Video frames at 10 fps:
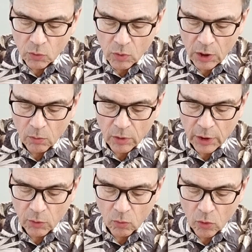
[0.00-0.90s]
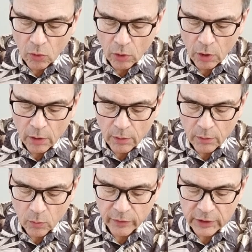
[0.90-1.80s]
So while we're on a roll
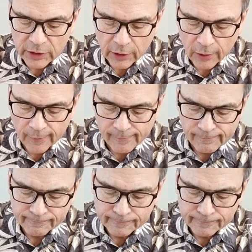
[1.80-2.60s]
with the dill,